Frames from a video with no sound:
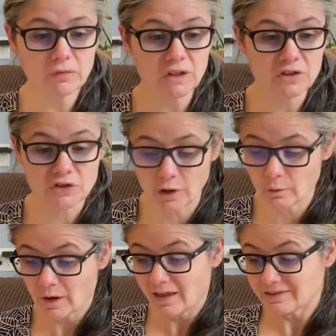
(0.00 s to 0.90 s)

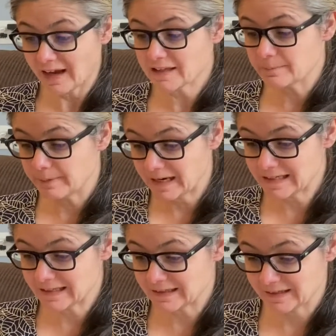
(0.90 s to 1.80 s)
So that's
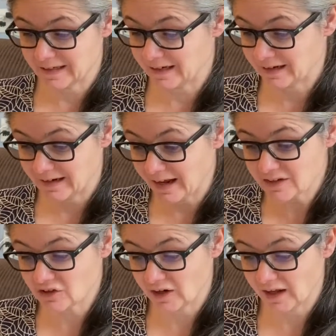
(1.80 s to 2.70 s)
basically, in a
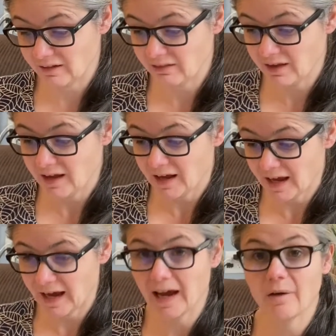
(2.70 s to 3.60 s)
nutshell,
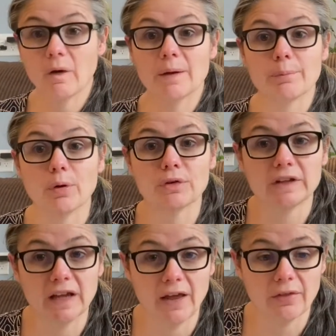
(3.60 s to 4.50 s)
how I pull
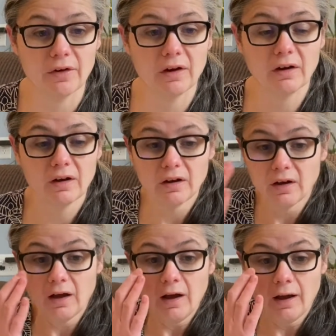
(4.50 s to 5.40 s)
together
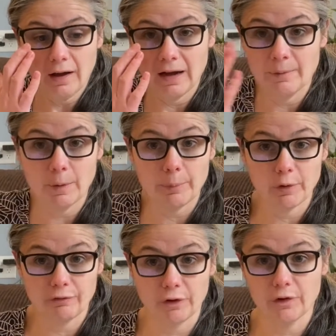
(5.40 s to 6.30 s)
um, a
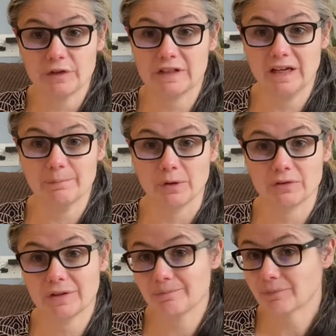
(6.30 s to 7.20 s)
portfolio for
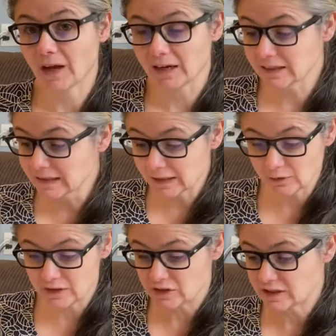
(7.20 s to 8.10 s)
samples. I
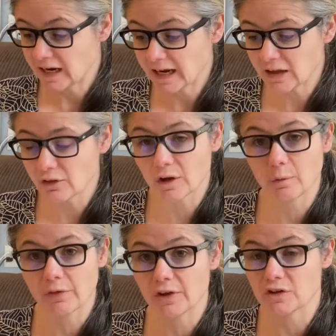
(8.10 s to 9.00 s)
literally just take a look at
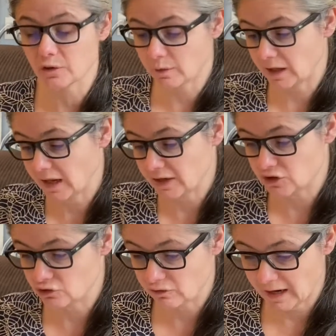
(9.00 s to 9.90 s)
what they're doing and I
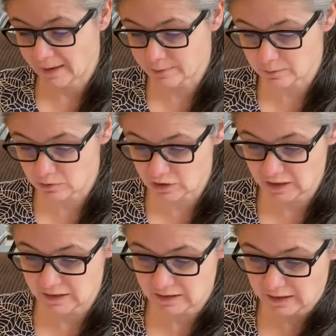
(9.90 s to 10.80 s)
just grab some
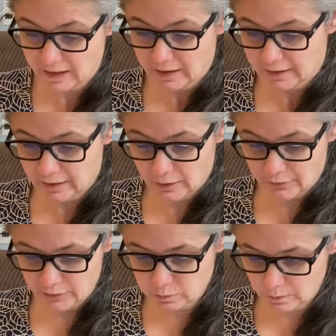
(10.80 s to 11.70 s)
sheets and, you know,
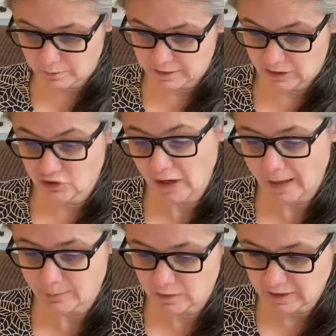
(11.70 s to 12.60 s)
this one was a
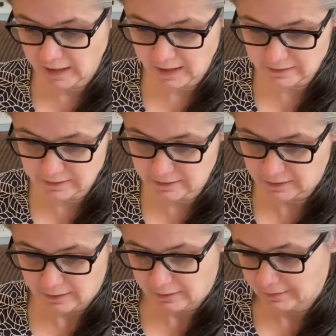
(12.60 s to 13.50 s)
chapter test,
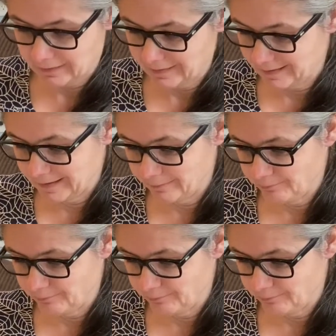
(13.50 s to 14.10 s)
um,